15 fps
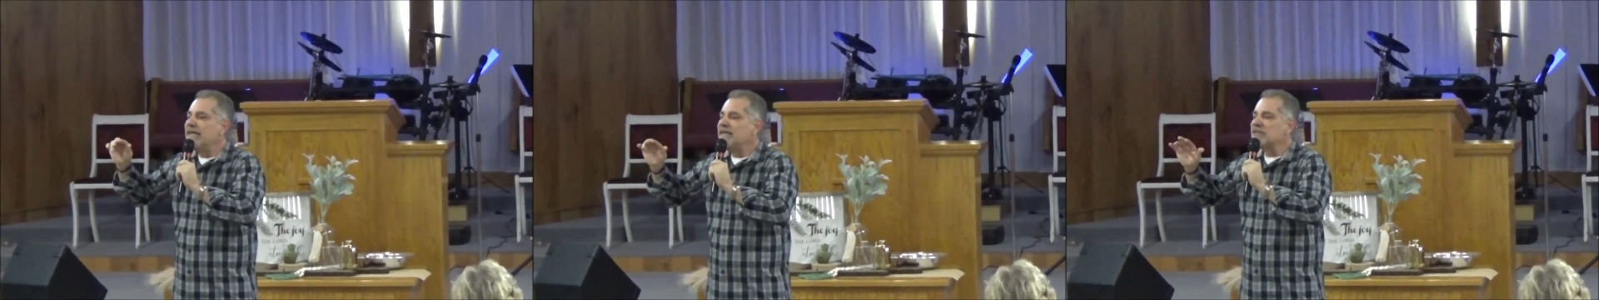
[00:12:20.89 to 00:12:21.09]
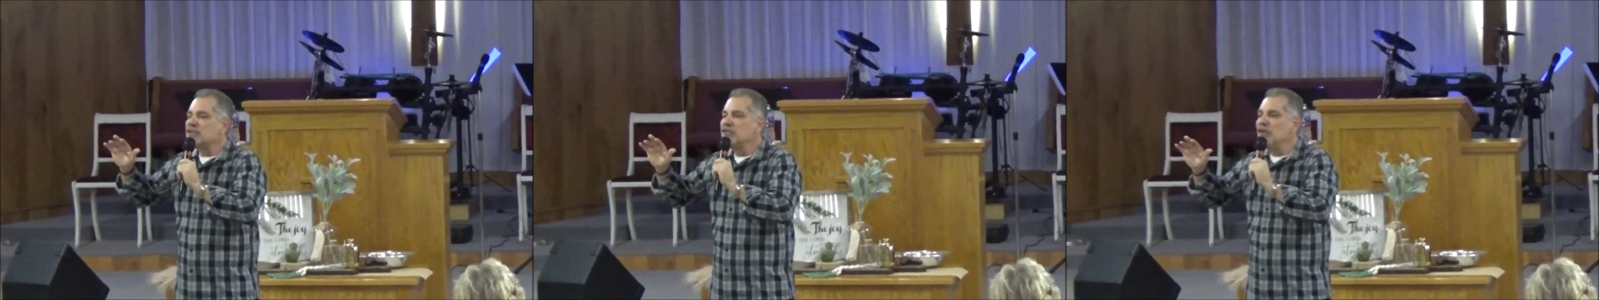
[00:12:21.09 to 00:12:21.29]

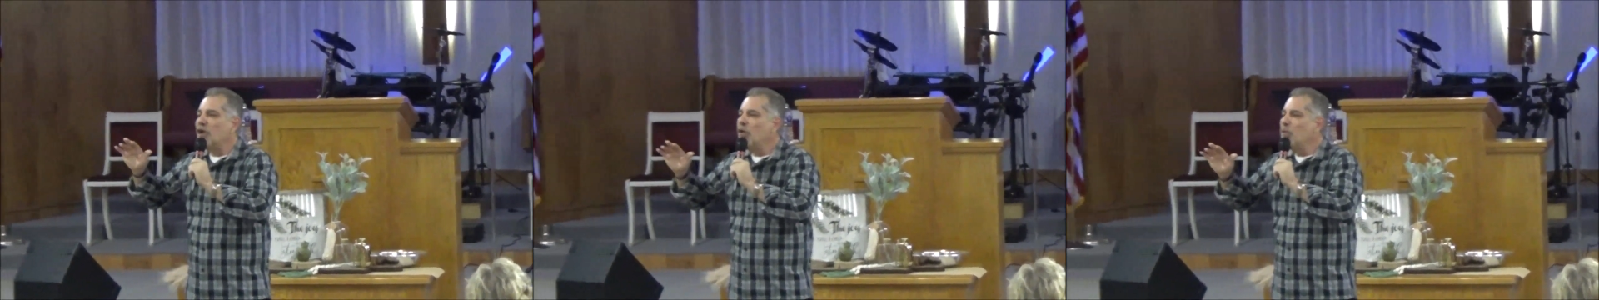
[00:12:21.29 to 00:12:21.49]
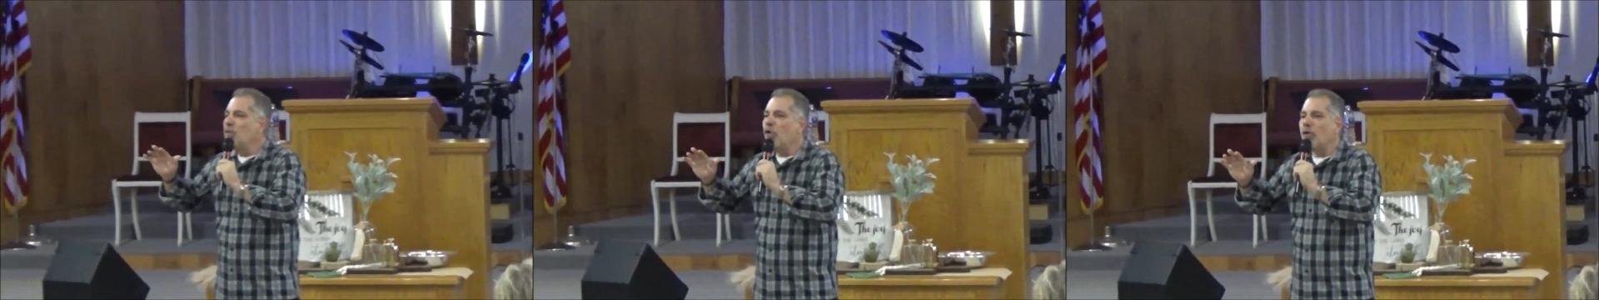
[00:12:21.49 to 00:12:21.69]
it is
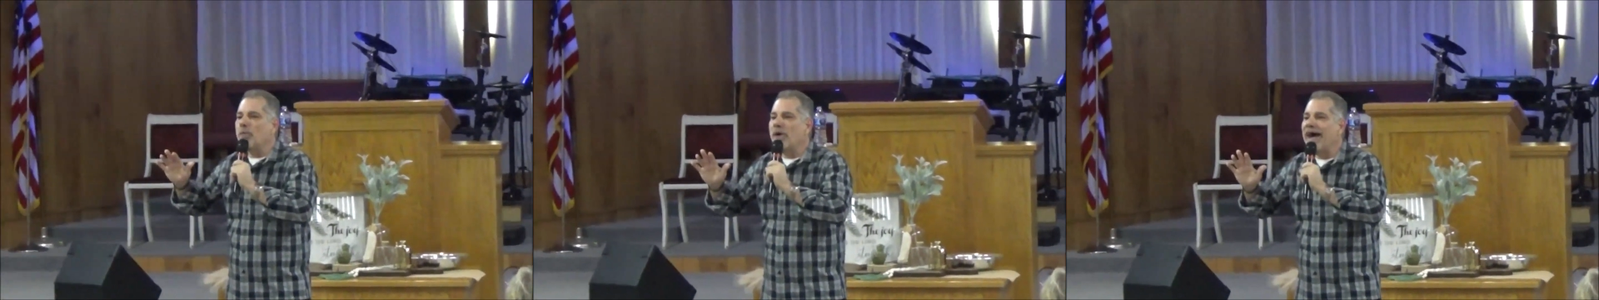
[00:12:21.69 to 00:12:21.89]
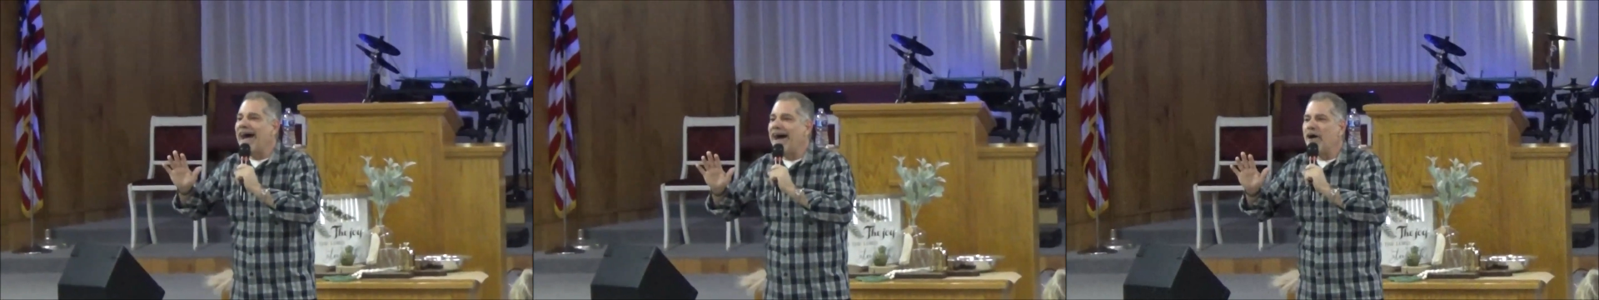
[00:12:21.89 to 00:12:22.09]
no more
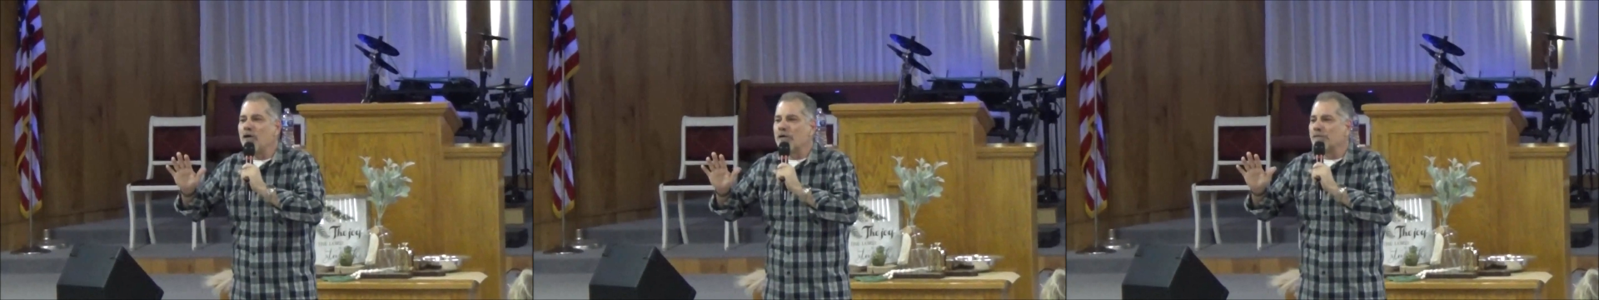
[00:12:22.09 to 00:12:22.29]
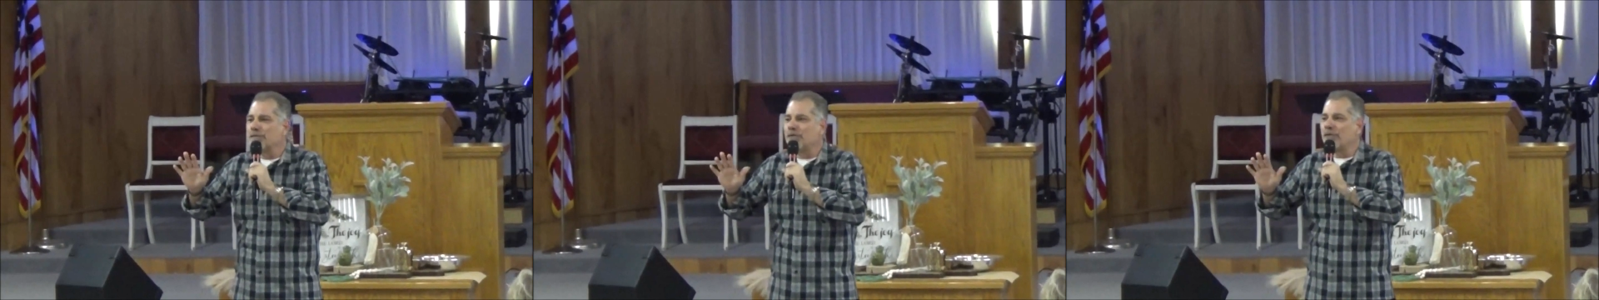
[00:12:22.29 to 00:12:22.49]

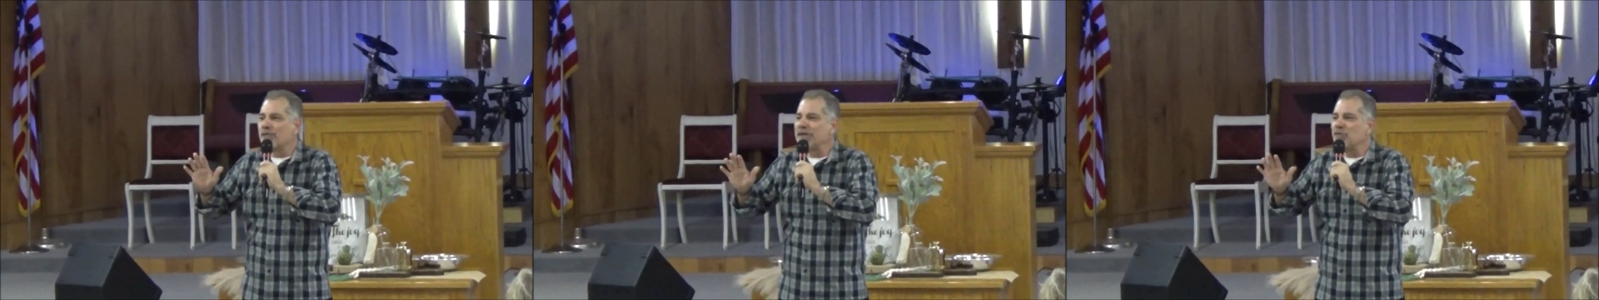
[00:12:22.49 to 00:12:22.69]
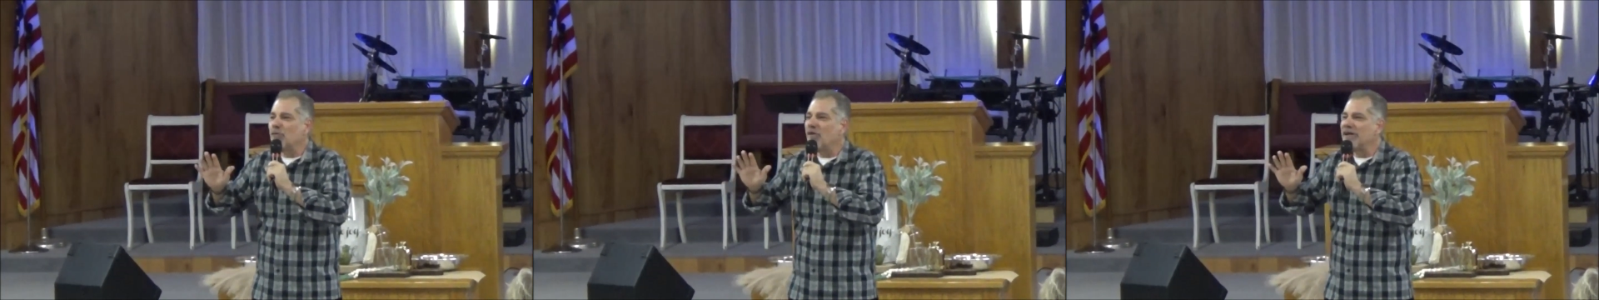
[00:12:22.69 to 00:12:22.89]
powerful
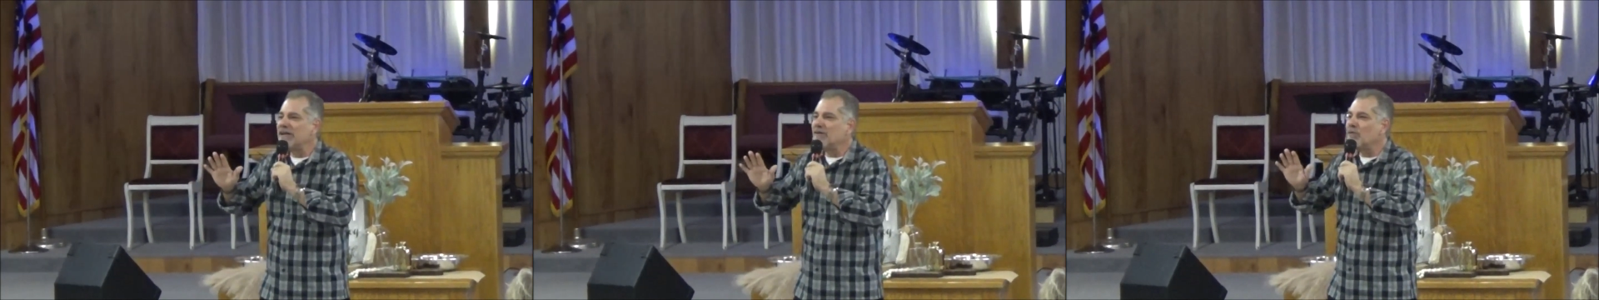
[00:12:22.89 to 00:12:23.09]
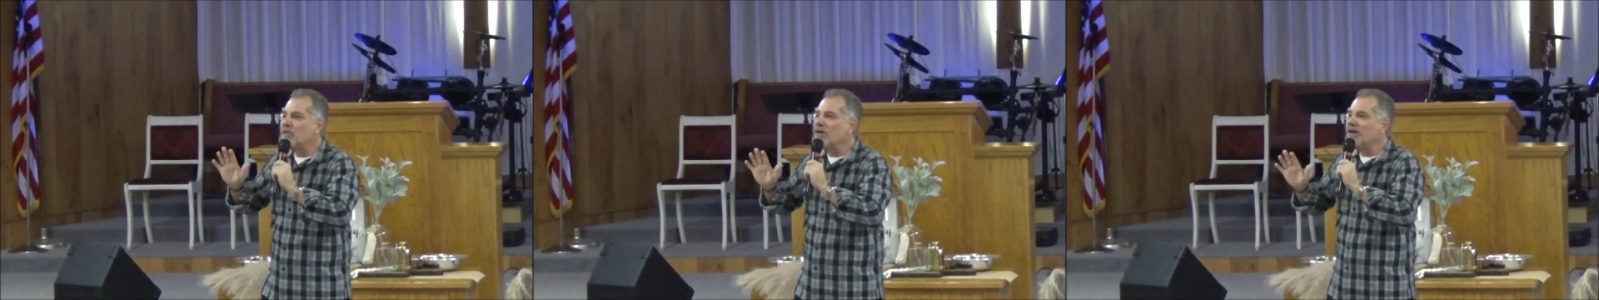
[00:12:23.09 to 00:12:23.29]
than what
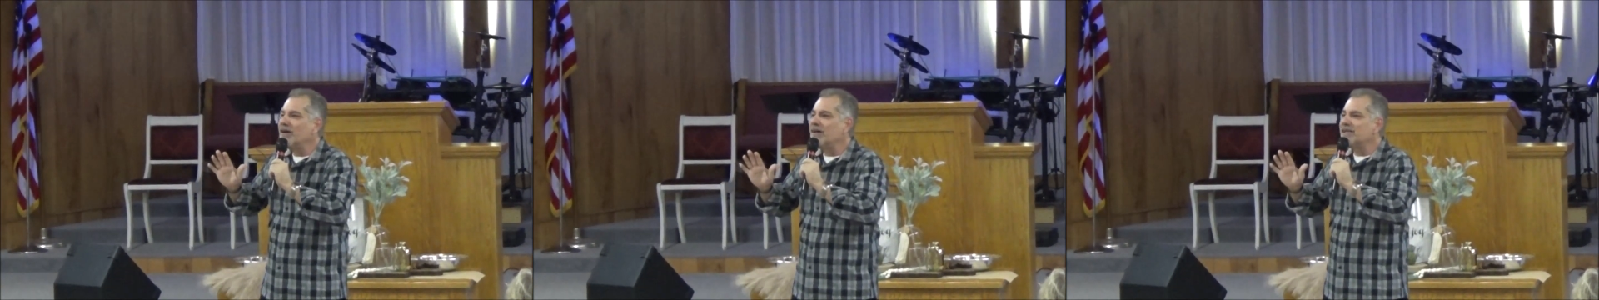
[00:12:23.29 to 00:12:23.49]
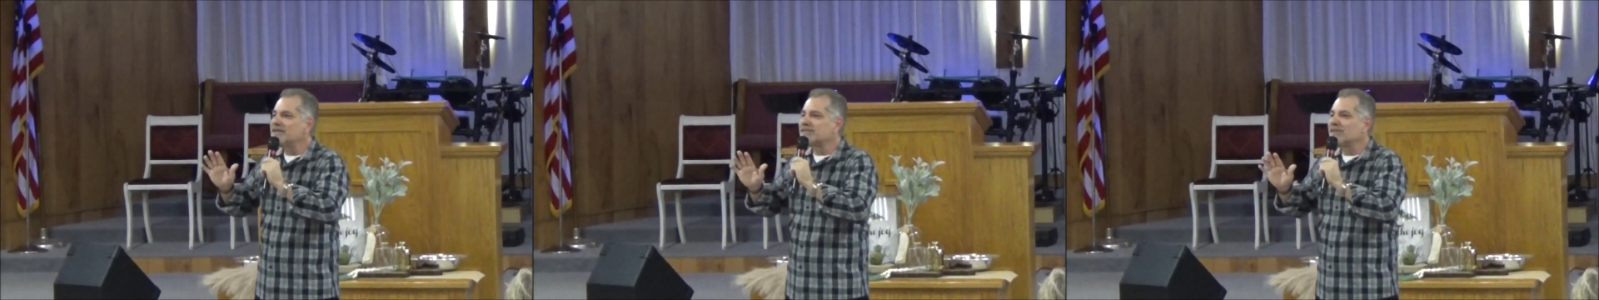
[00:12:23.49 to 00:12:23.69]
it
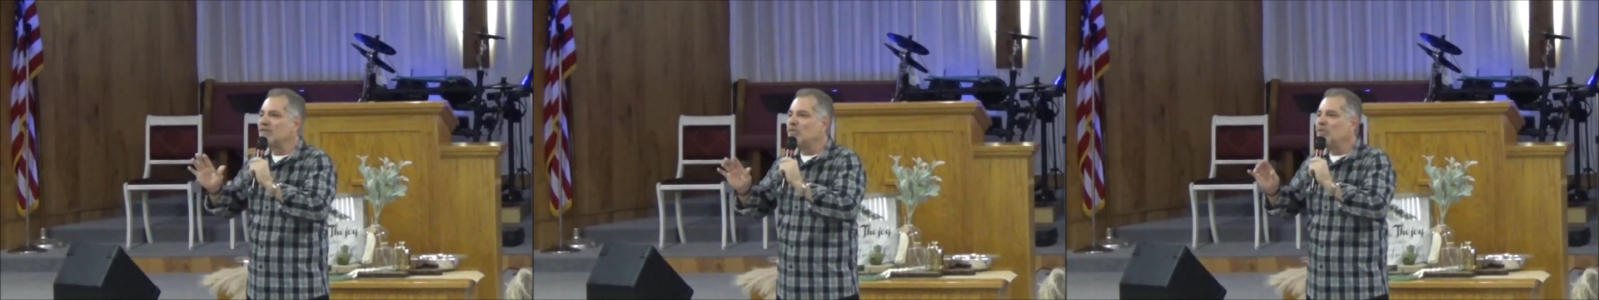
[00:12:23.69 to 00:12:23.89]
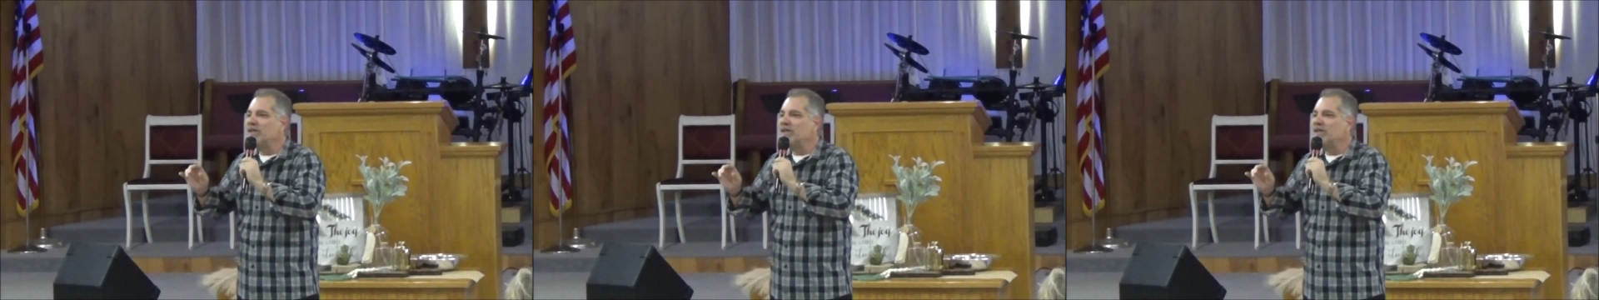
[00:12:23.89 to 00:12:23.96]
was